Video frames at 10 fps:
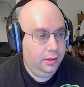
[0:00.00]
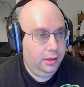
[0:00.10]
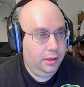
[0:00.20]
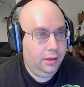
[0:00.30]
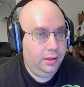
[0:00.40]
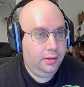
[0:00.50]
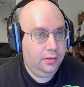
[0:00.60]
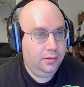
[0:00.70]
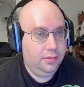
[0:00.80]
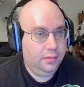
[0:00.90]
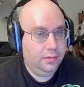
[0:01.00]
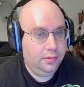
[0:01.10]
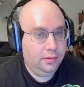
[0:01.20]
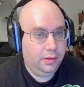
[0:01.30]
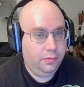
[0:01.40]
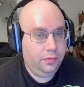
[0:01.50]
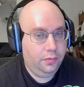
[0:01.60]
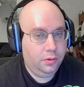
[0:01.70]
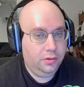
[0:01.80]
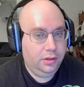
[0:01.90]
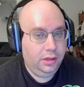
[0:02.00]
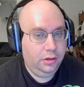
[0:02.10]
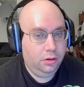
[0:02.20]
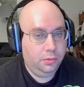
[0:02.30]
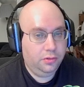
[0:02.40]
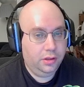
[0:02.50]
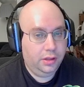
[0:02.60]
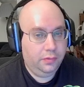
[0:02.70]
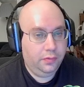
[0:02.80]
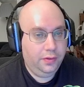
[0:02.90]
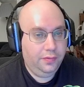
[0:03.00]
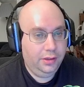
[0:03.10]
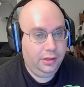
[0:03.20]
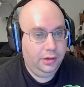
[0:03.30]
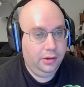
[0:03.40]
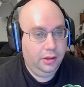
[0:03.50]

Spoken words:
And level 14, almost at level 15.